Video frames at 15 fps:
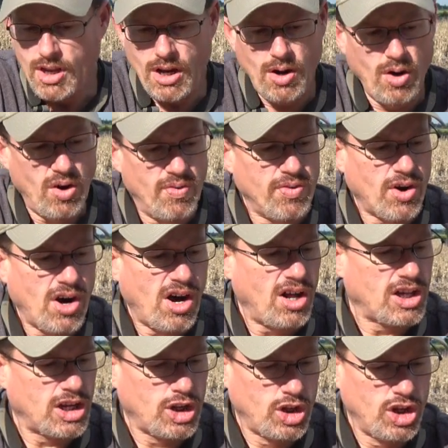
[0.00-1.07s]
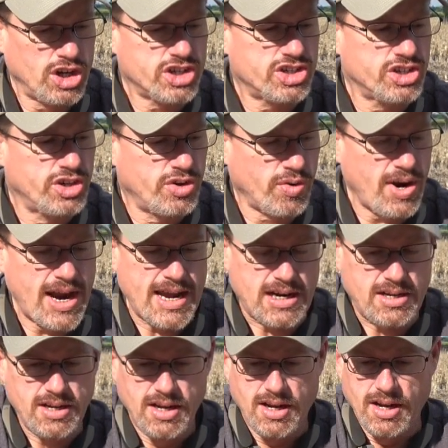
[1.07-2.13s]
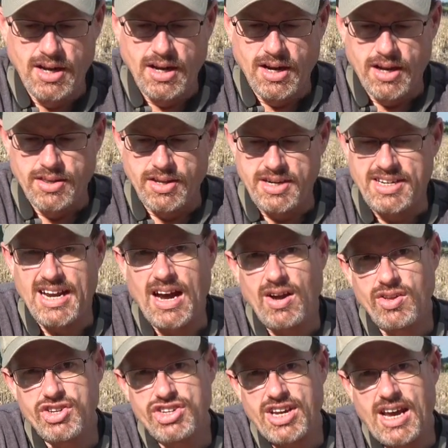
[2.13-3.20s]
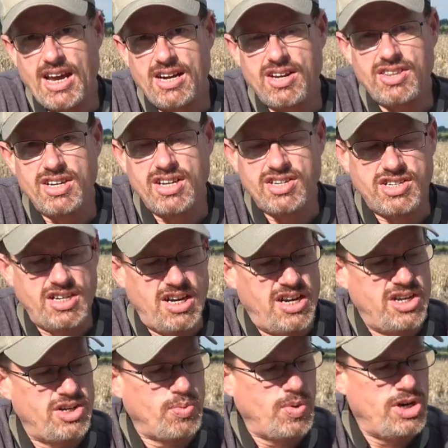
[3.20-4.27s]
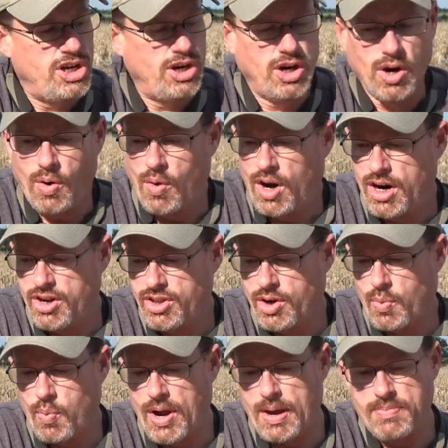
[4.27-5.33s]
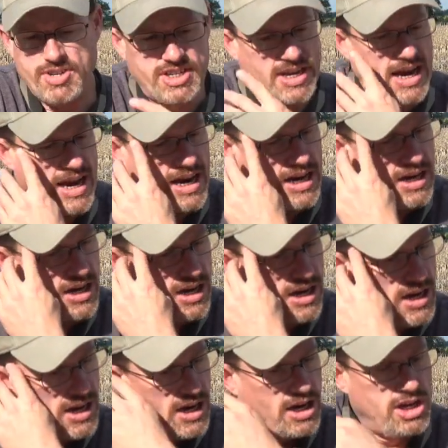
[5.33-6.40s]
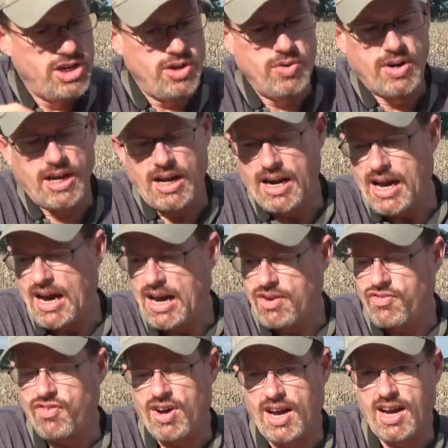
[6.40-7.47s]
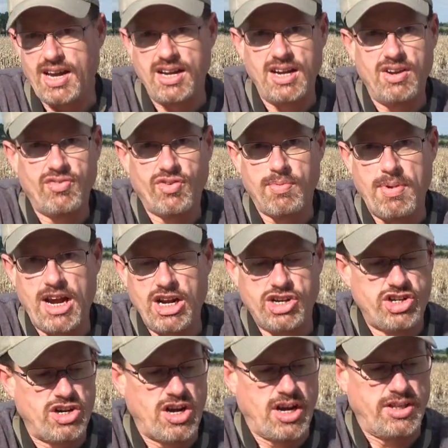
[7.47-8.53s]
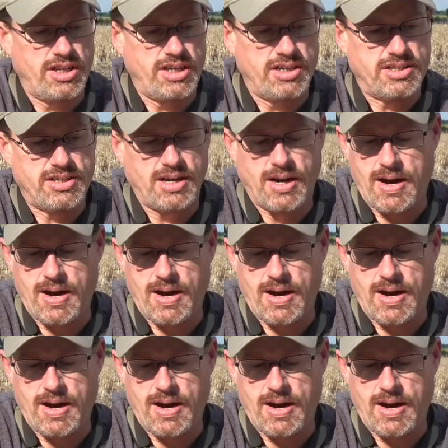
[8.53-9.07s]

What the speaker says: Overall, it looks great. The downside to this is when you go onto their website, you cannot find information on these.